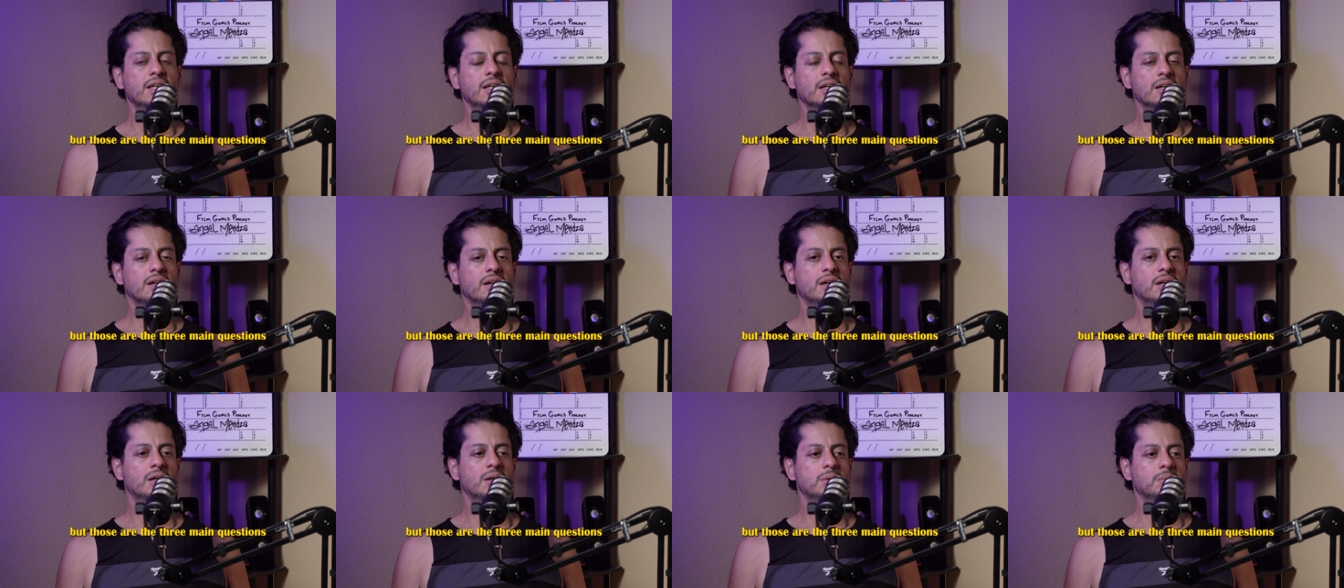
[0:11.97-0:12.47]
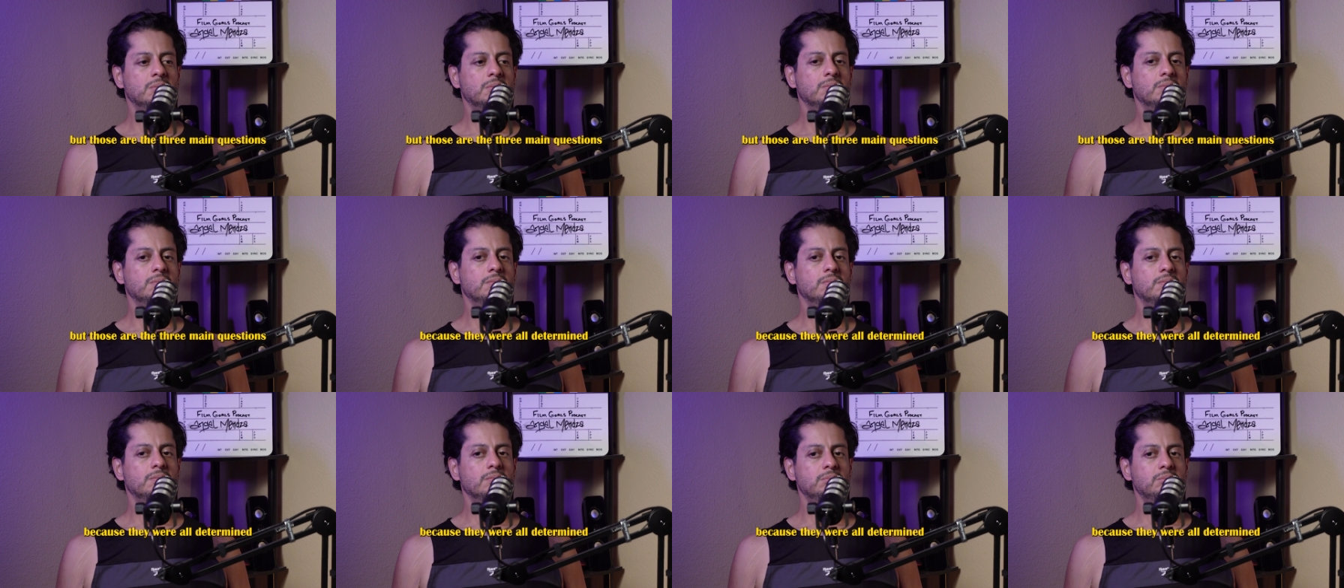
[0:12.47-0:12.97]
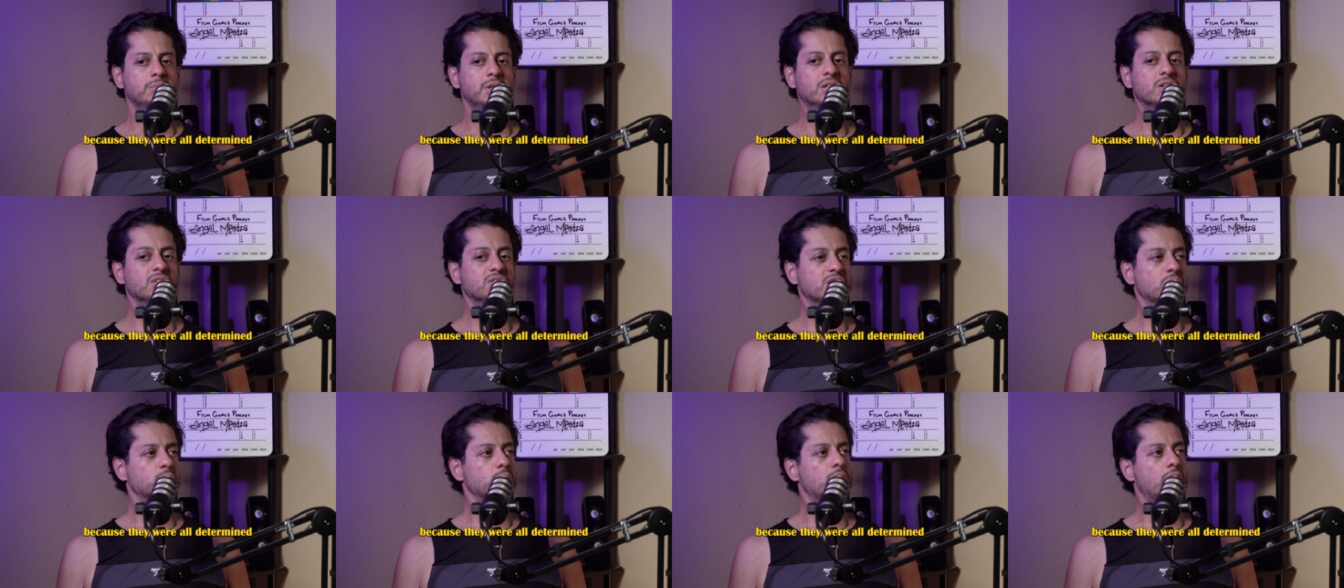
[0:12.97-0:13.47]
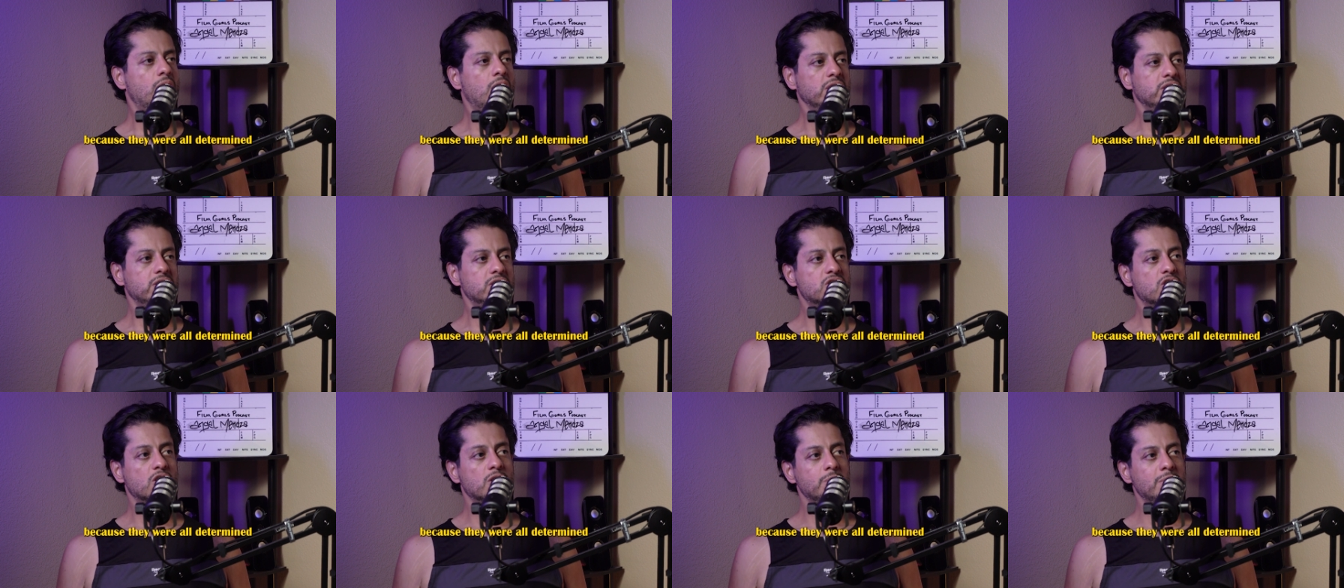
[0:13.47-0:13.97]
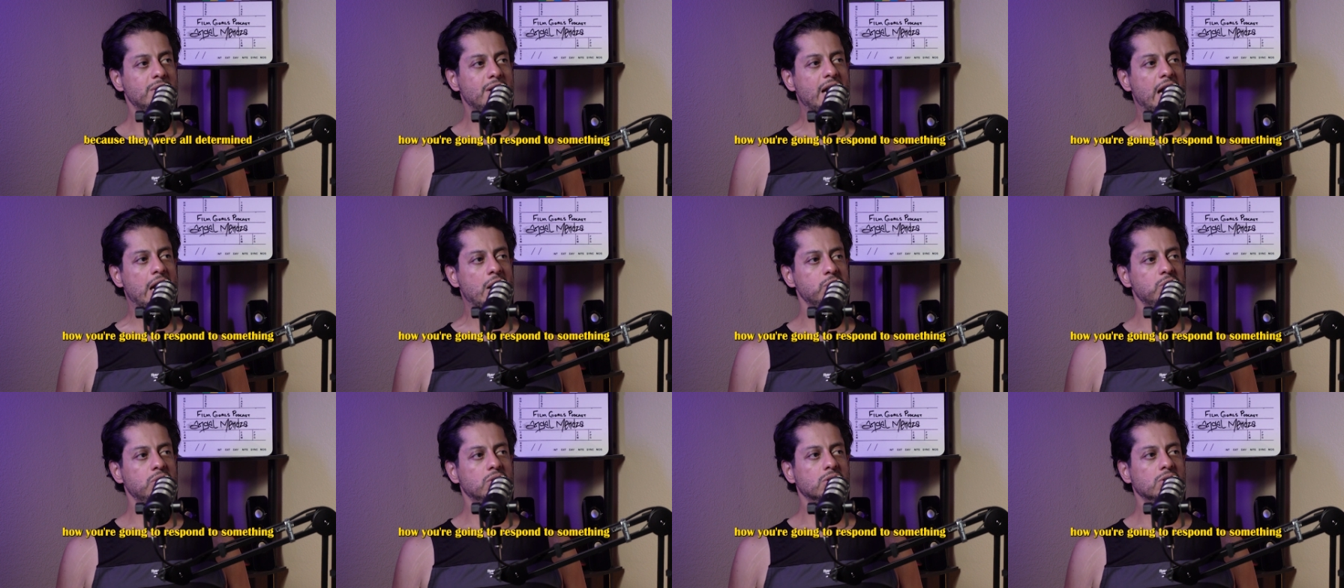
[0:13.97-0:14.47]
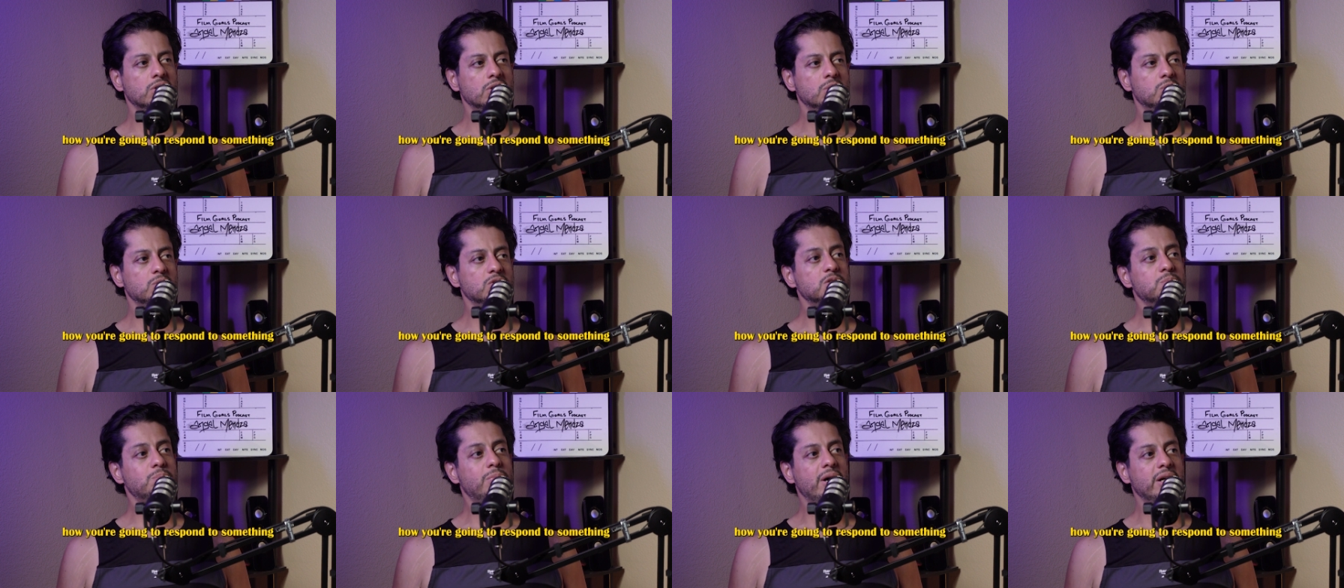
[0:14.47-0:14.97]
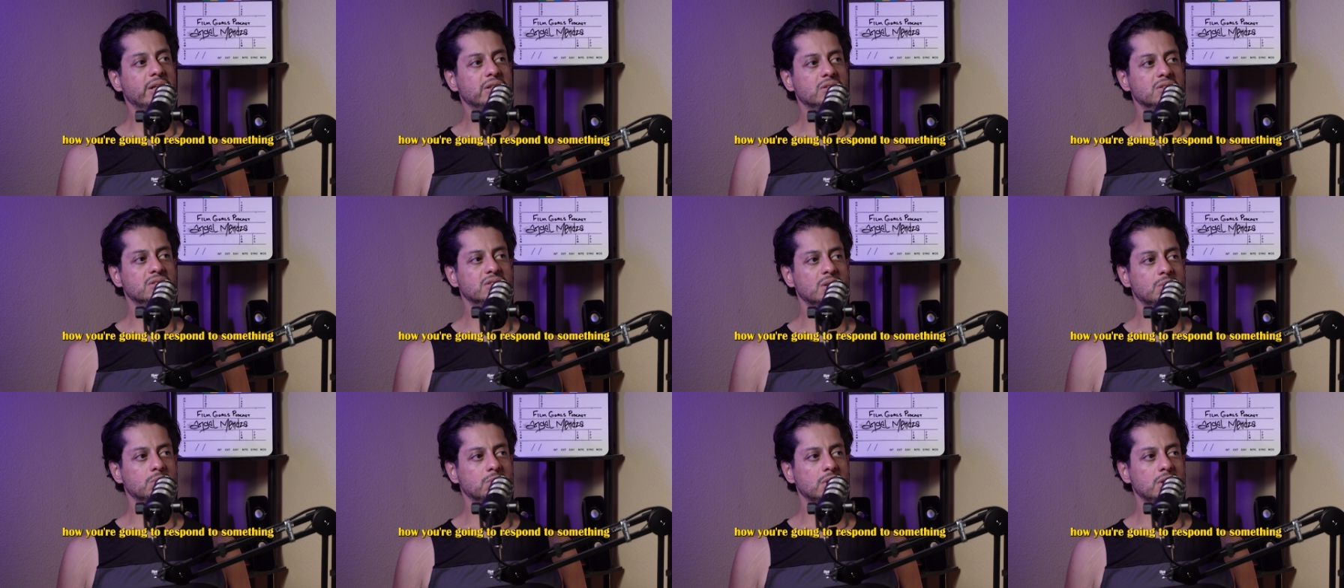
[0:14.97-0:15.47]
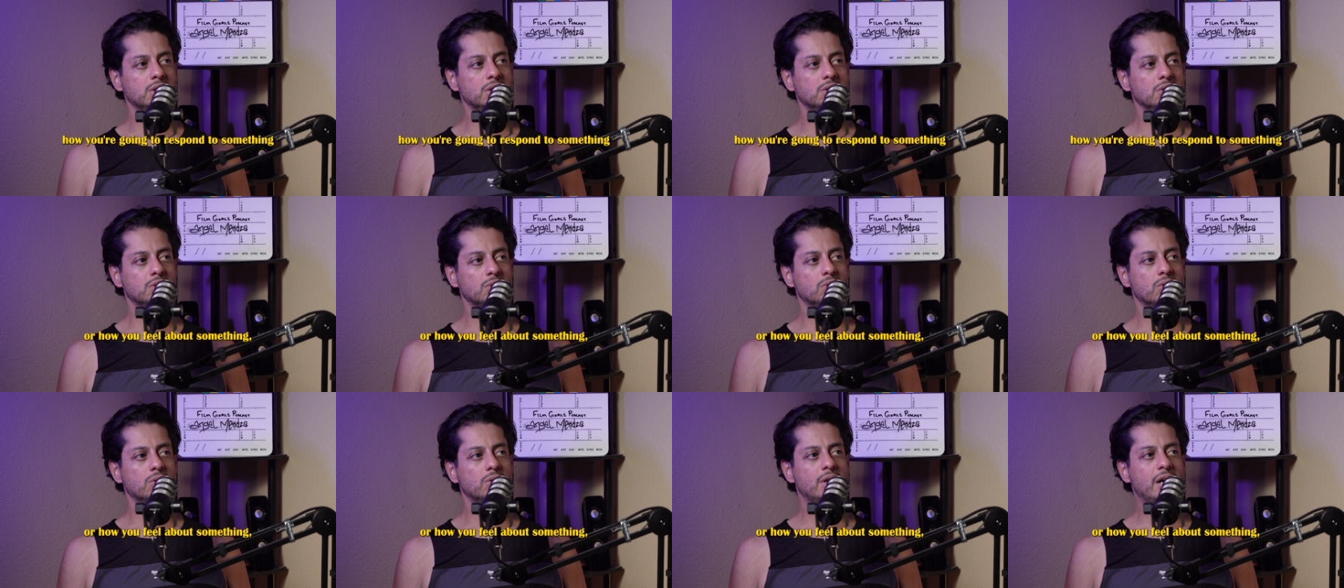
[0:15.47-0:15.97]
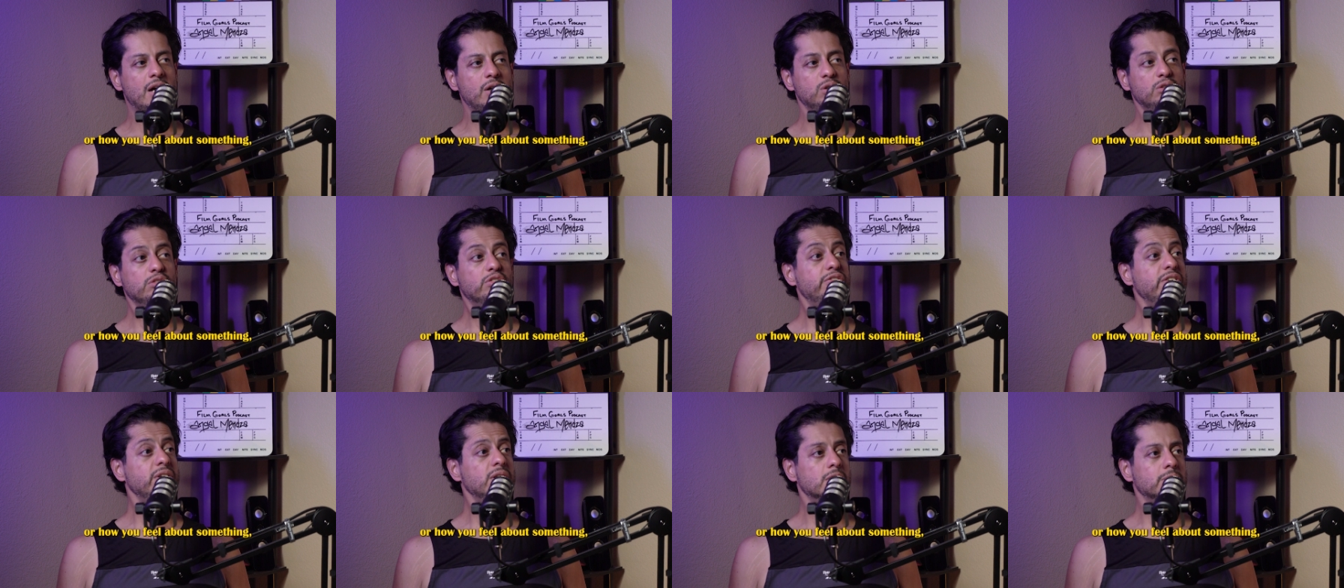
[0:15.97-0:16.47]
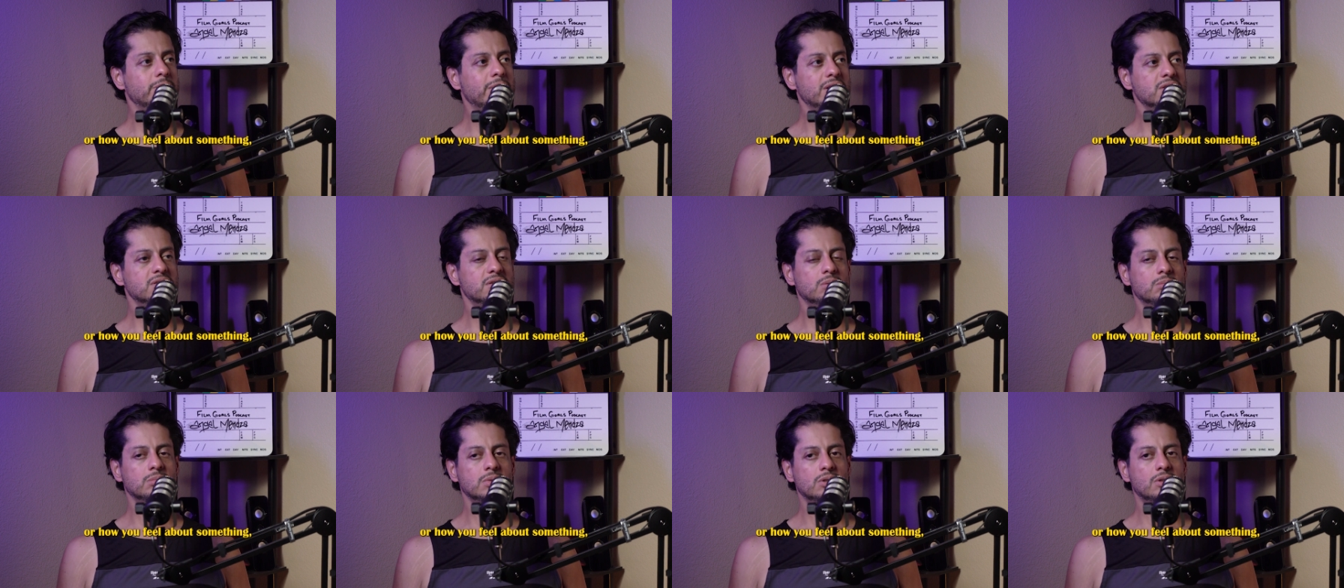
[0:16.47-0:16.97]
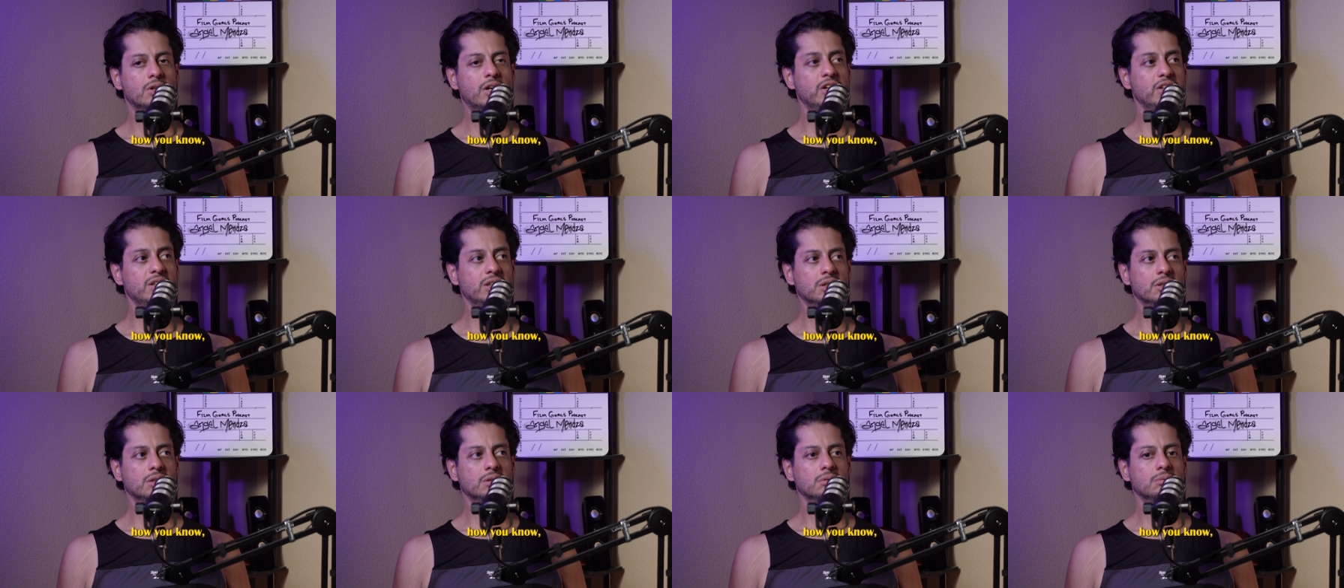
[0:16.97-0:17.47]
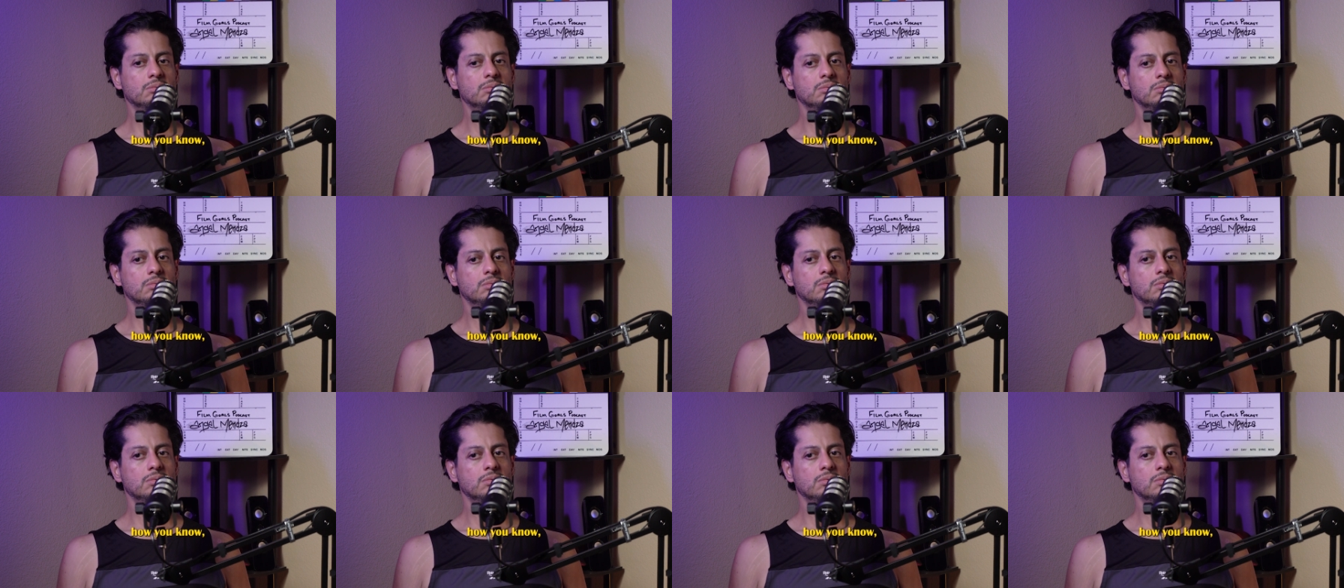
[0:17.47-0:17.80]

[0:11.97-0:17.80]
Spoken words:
Because they would all determine how you're going to respond to something, or how you feel about something, or how you're going to